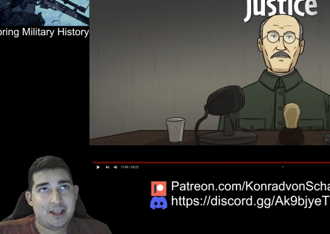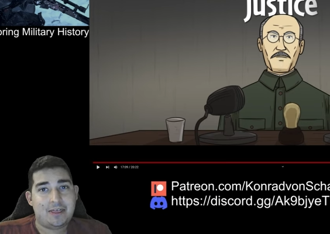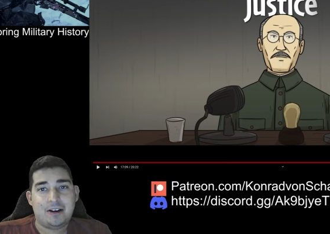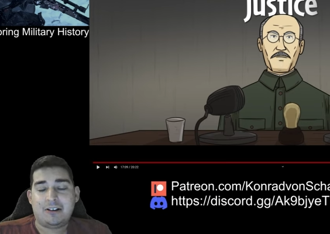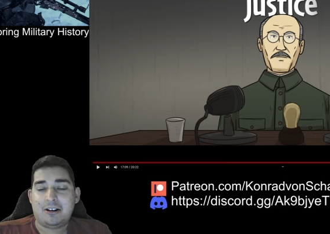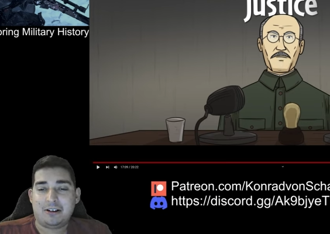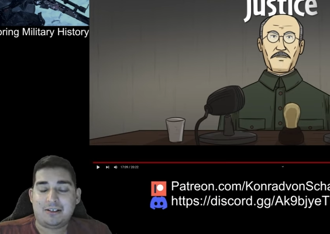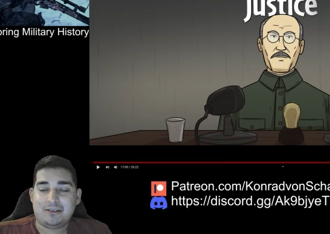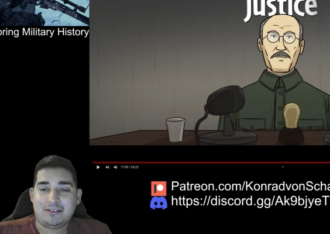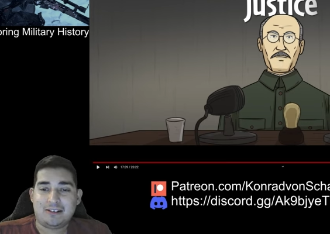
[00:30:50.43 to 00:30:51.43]
Speaker 1: There are
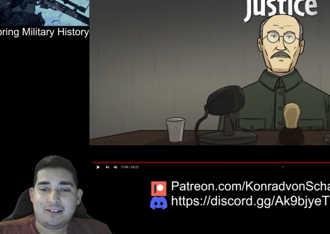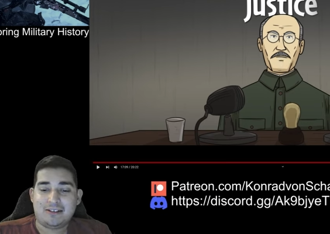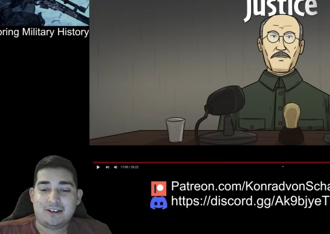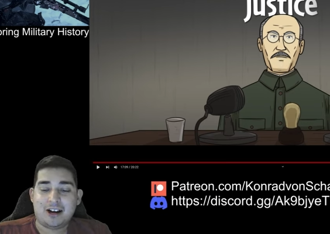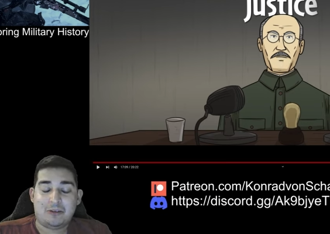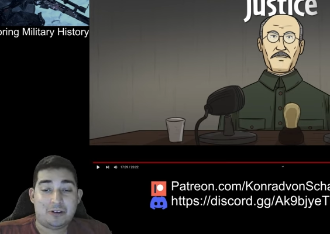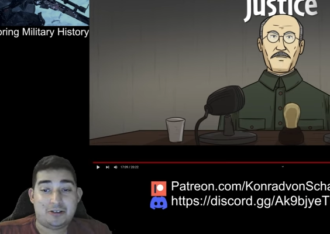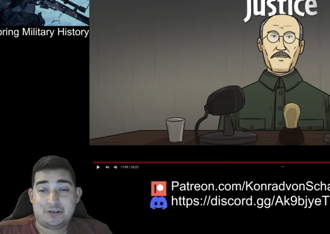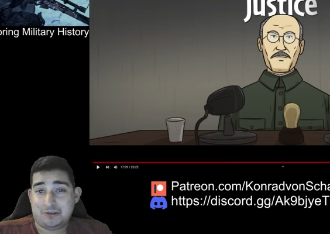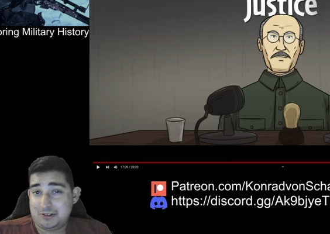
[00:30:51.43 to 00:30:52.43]
I watched a
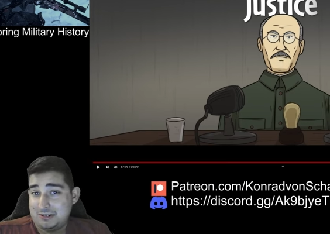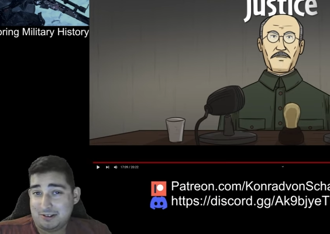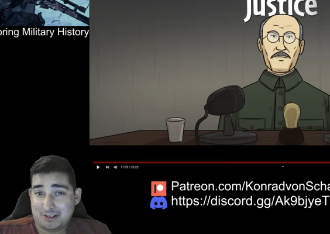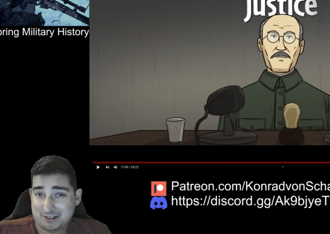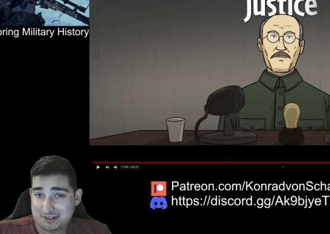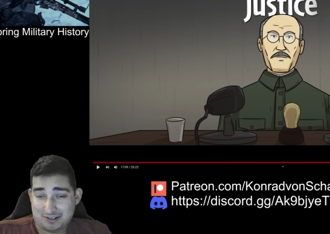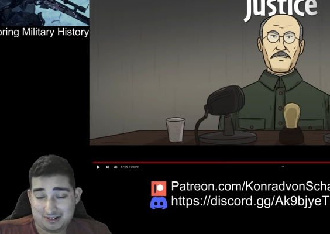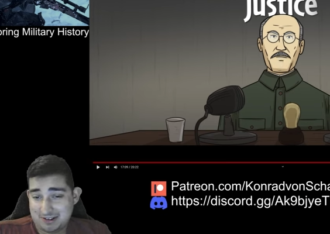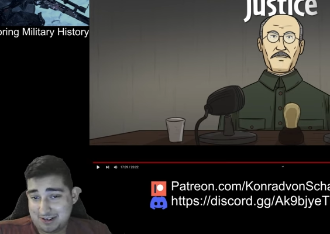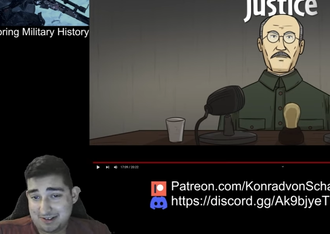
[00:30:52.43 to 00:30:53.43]
whole series just
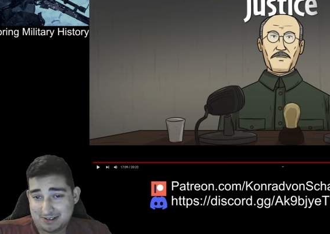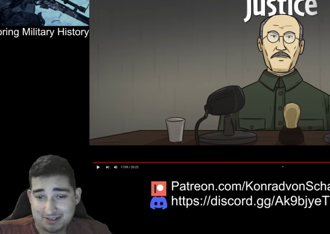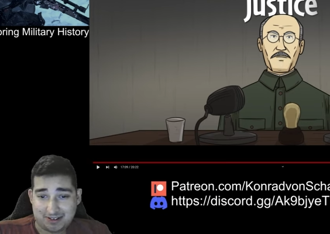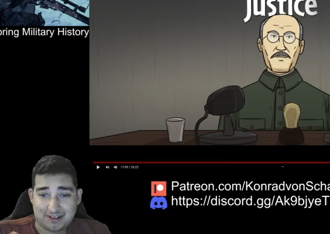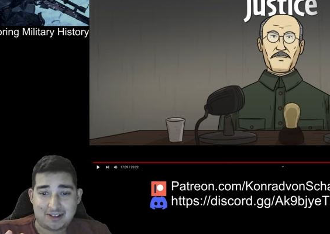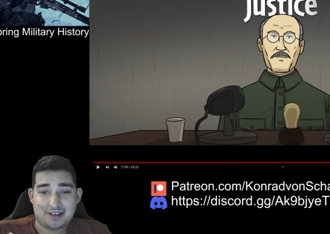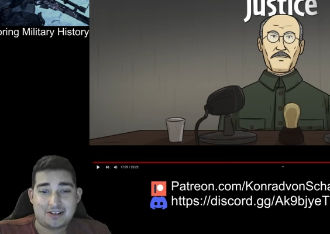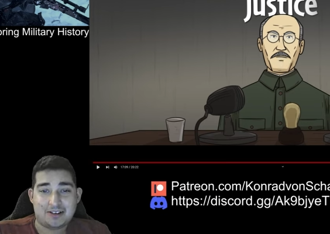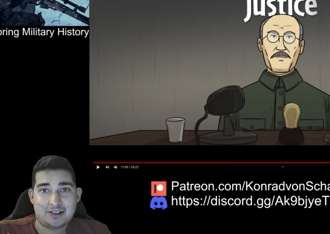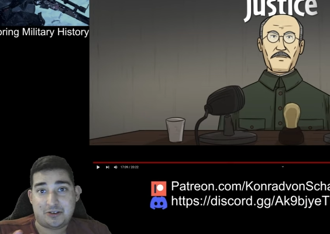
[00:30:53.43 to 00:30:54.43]
on
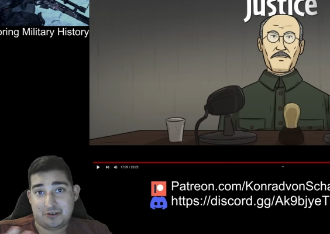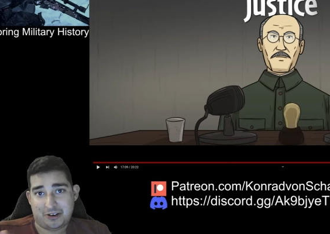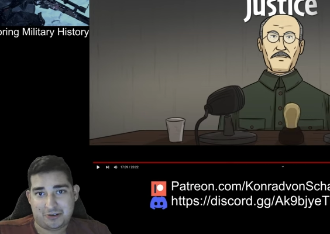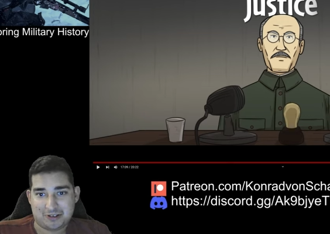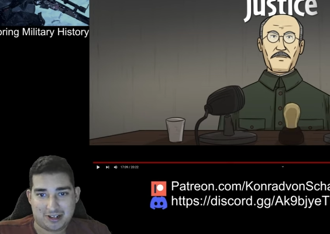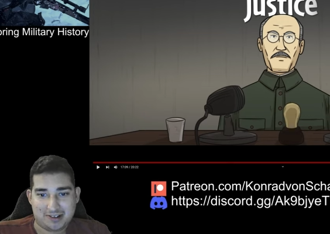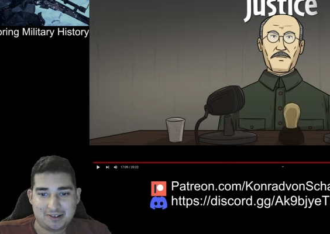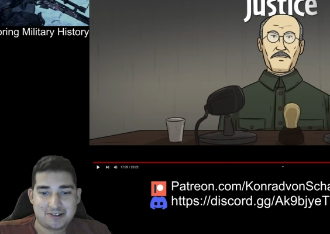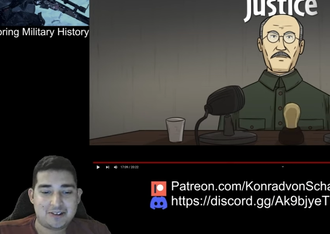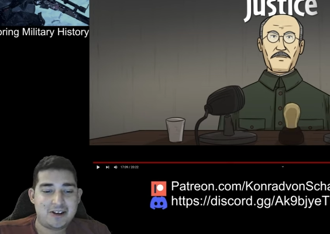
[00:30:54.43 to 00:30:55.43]
the the Tokyo Trials.